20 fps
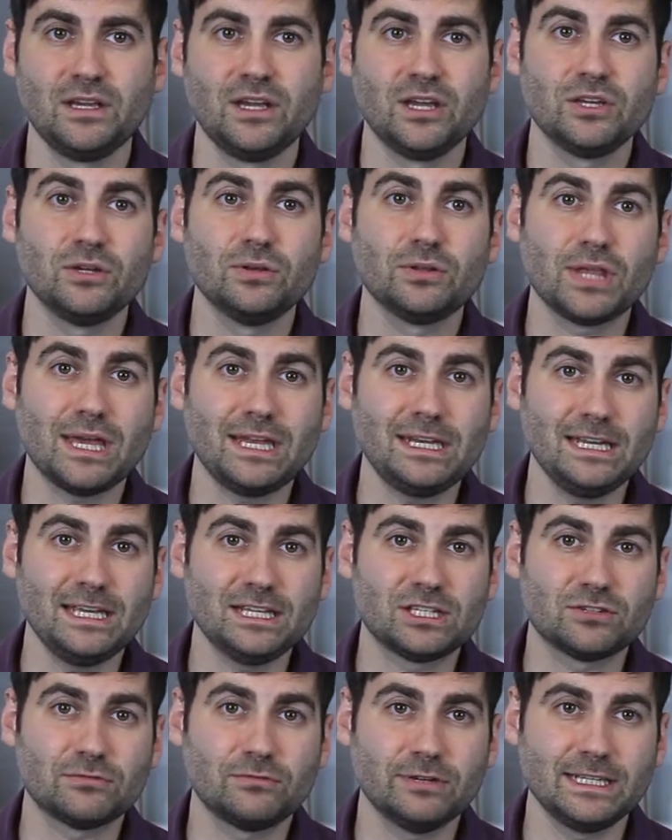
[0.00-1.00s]
You'll then need
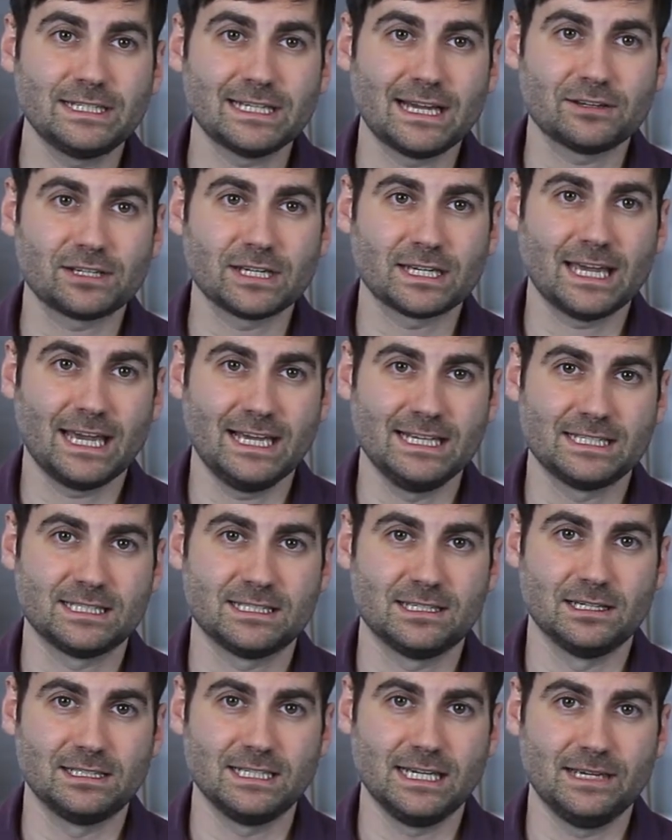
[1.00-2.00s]
to read out a case
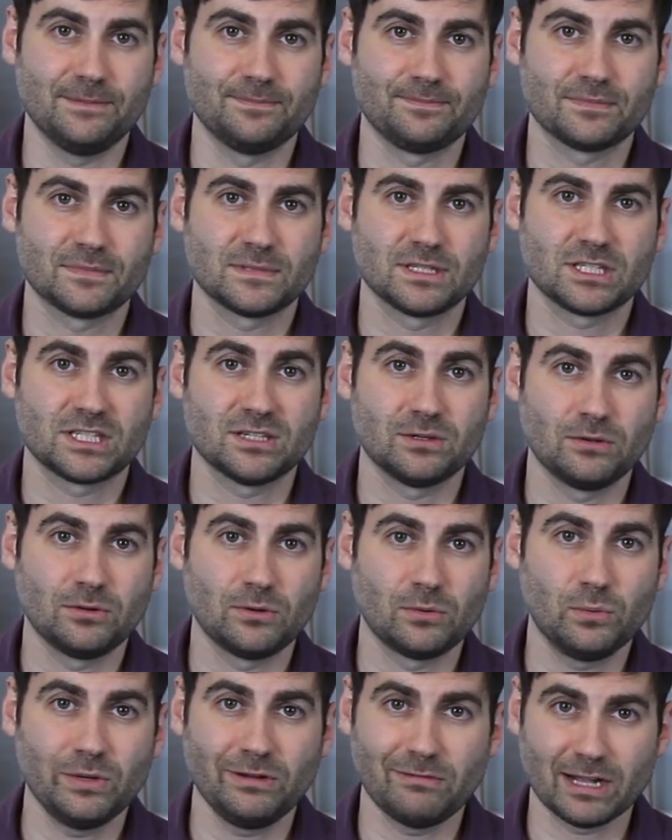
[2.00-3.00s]
study, so
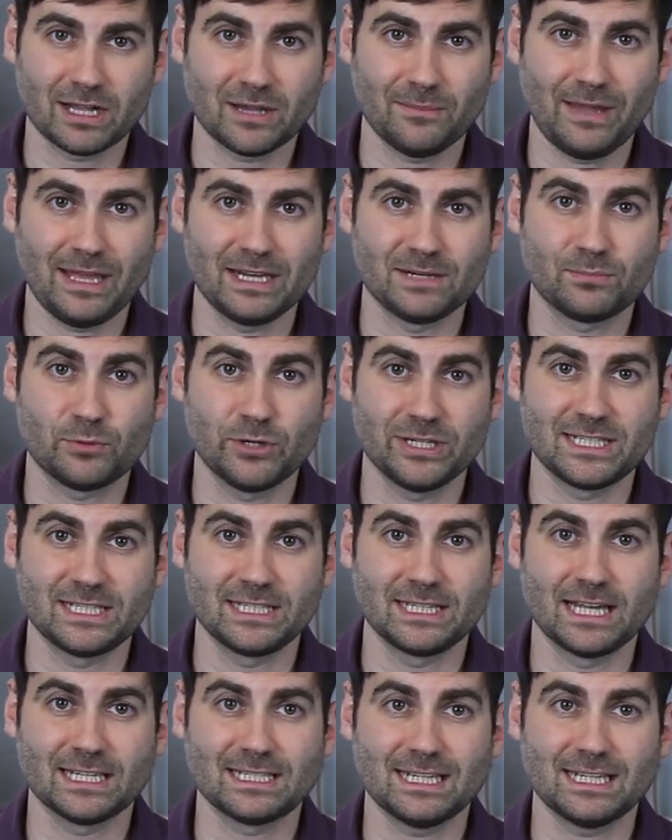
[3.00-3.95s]
we recommend printing that